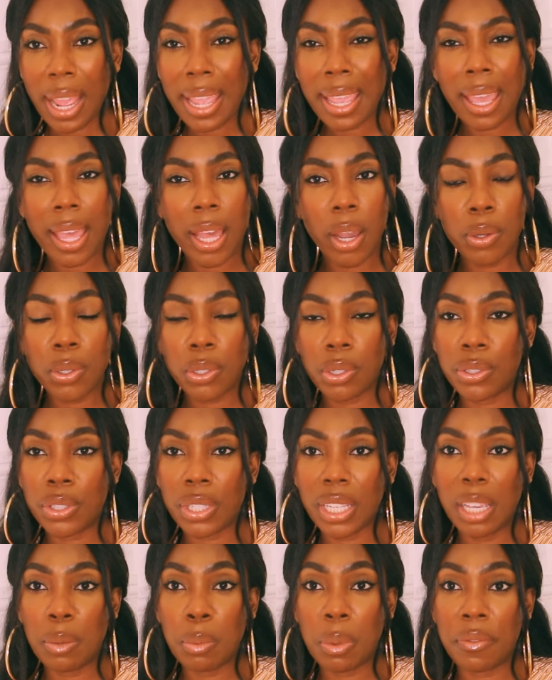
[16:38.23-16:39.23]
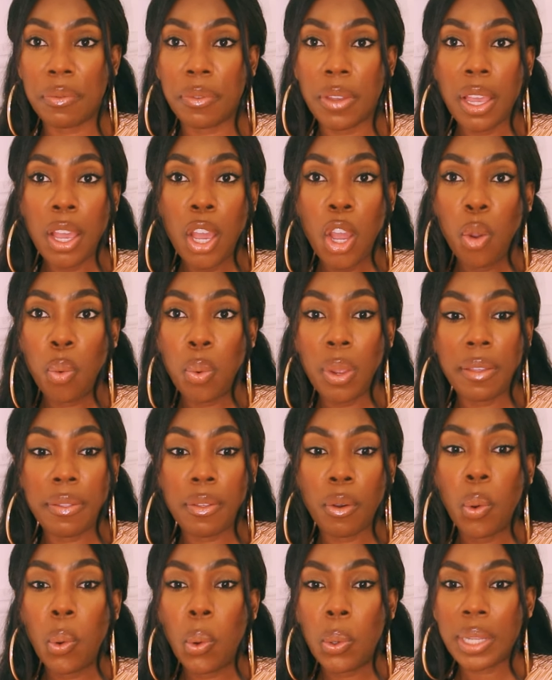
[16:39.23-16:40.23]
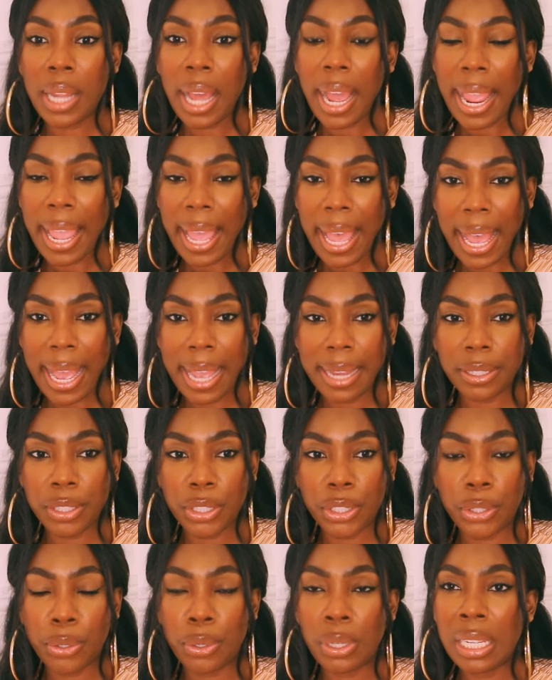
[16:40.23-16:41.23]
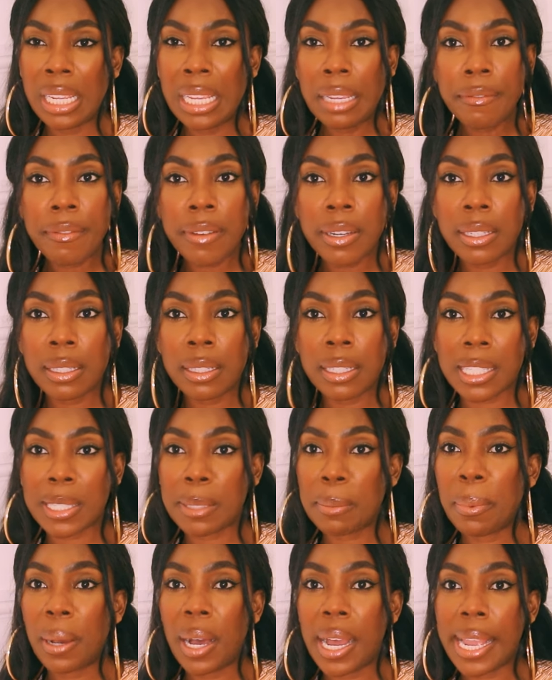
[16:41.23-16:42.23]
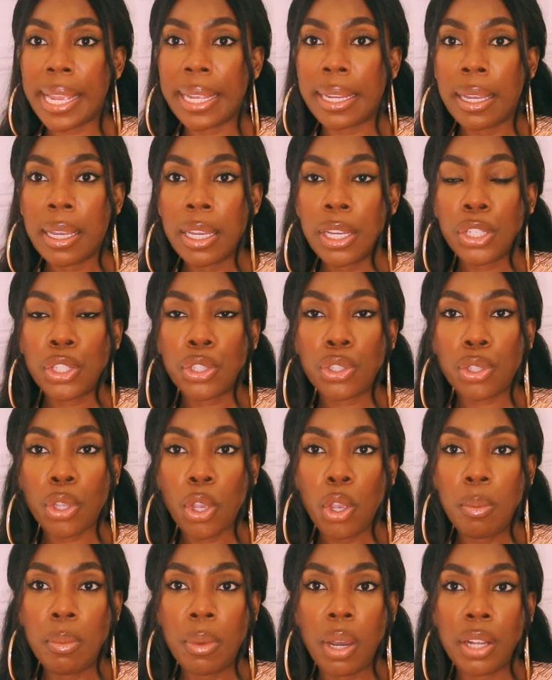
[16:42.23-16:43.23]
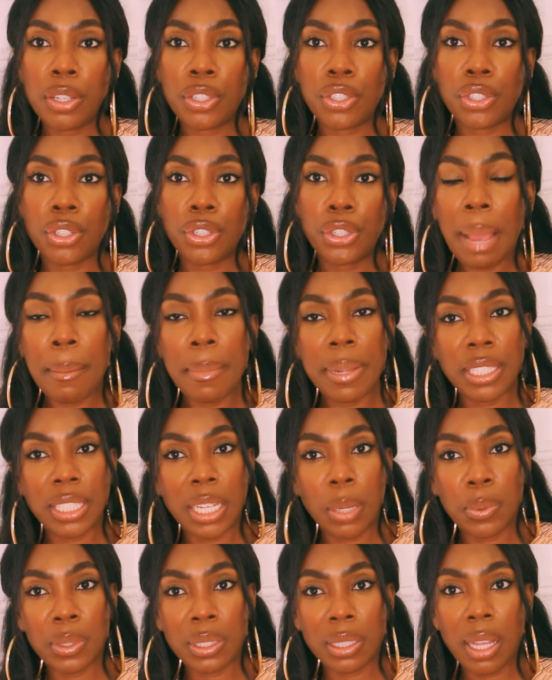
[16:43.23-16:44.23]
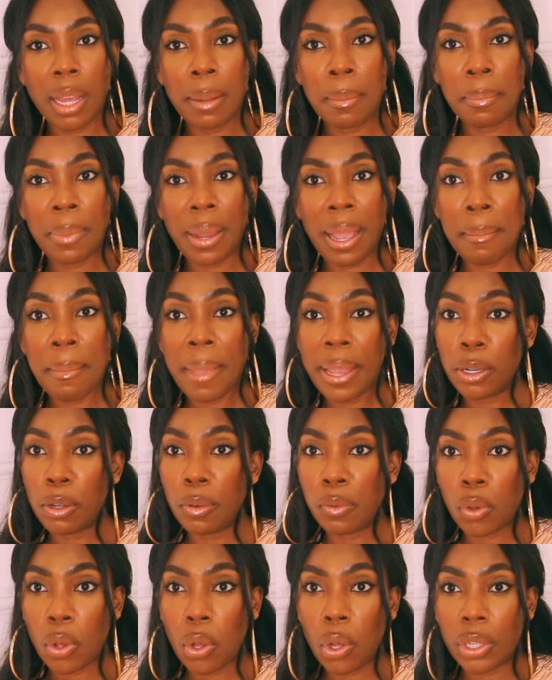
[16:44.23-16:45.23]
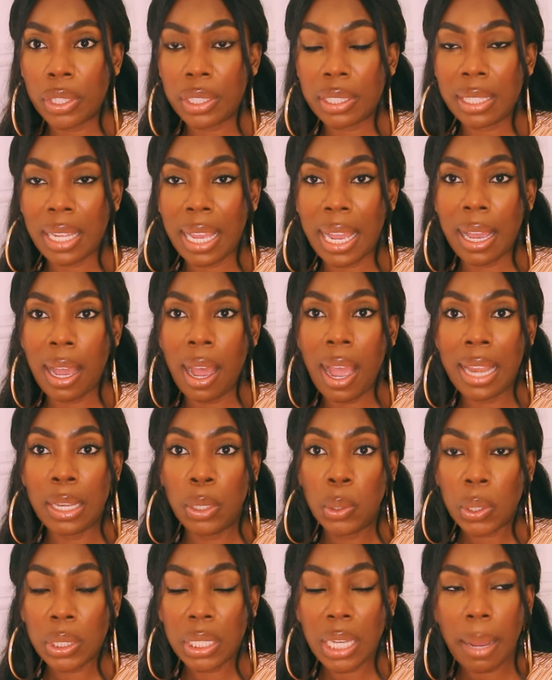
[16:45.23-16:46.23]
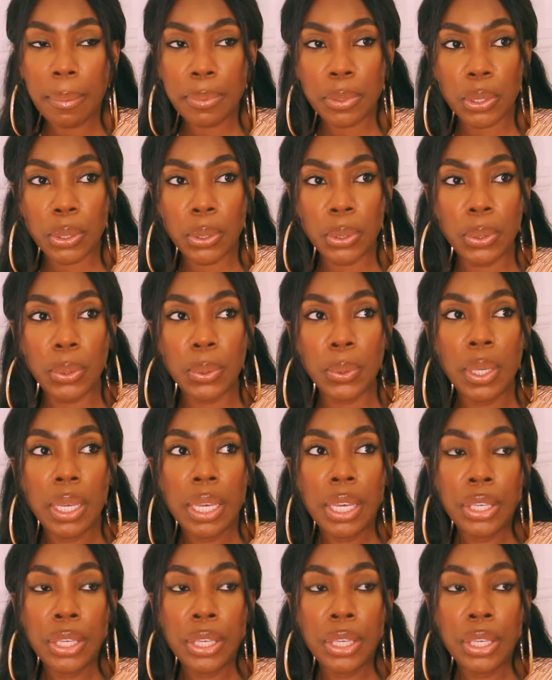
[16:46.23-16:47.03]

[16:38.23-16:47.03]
I held on to Him with, with all that I had, you know, even despite so much damage that was done by men of God that I looked up to.